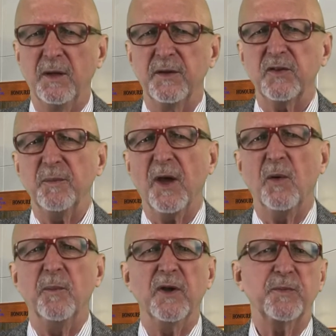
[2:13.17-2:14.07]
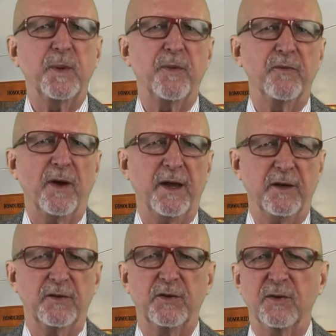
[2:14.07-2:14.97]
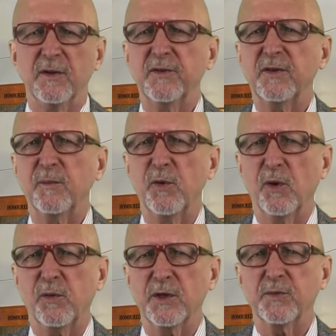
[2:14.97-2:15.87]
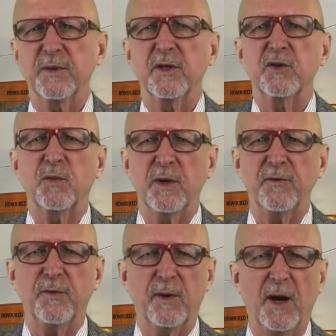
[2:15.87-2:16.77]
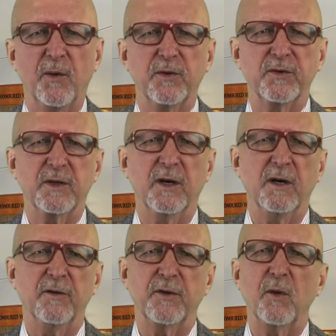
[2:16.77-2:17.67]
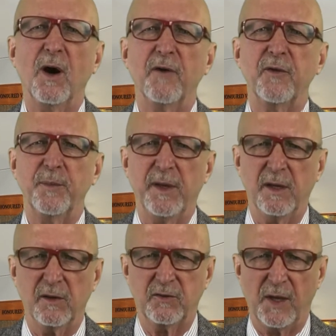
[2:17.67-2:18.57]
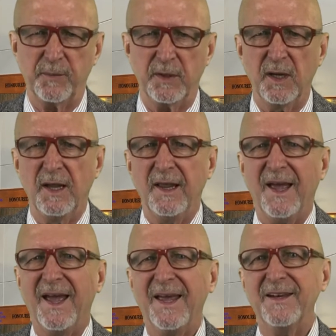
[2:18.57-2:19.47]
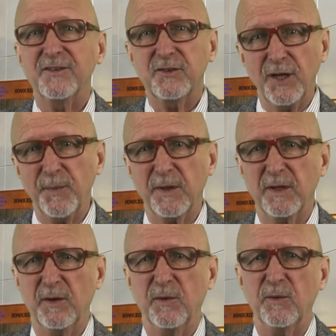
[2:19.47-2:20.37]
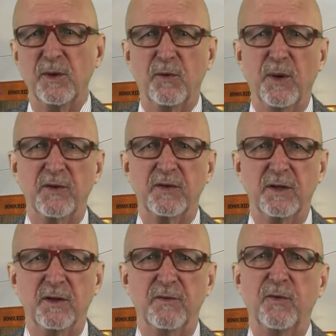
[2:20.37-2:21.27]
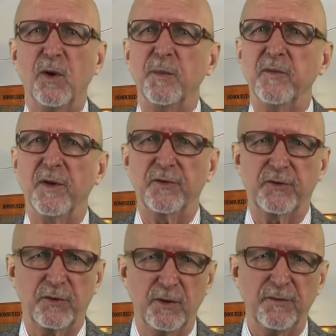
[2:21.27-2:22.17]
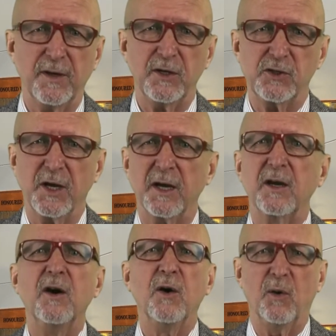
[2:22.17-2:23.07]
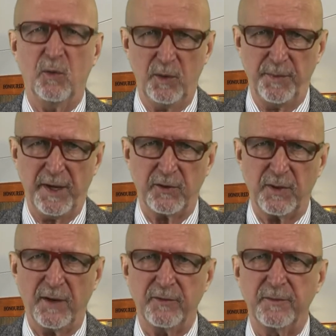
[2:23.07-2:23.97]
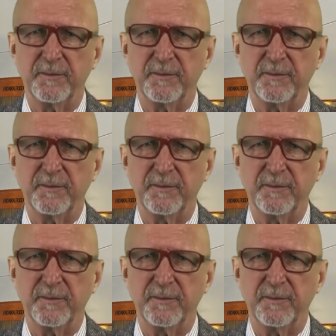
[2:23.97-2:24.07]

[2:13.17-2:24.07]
This amount must be provided to the listing brokerage within 24 hours of your offer being accepted and is typically requested in the form of a certified check or a bank draft.